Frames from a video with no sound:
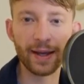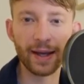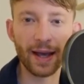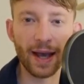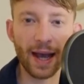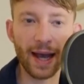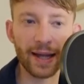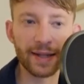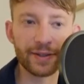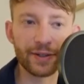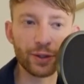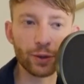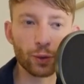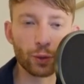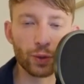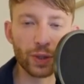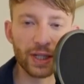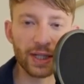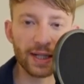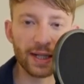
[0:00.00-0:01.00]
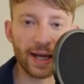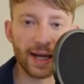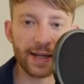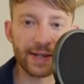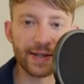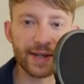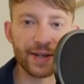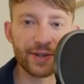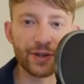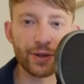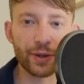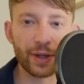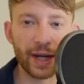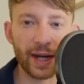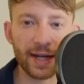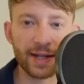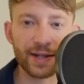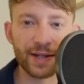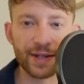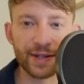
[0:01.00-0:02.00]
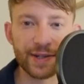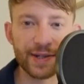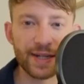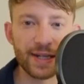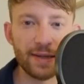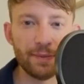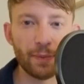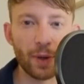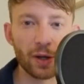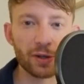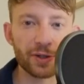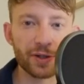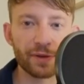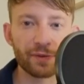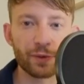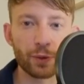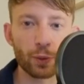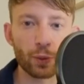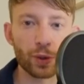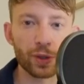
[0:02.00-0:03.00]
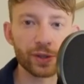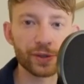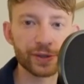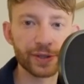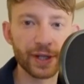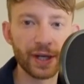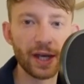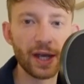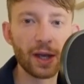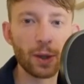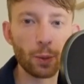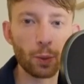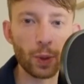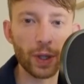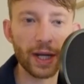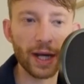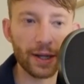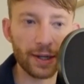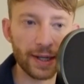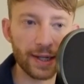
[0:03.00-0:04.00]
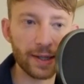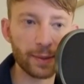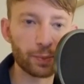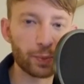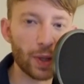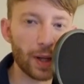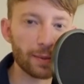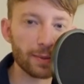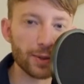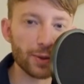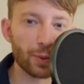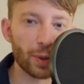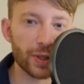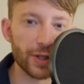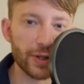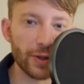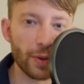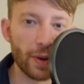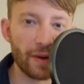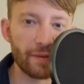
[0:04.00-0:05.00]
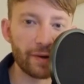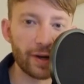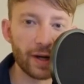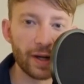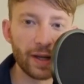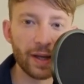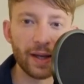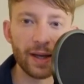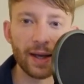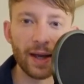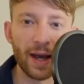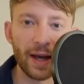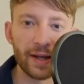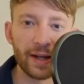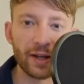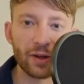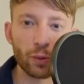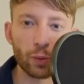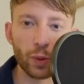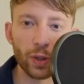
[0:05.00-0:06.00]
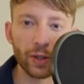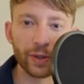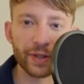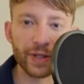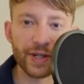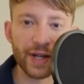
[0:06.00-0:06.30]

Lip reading: and you'll realize that you can actually see most of the world without any problems whatsoever, and that the world is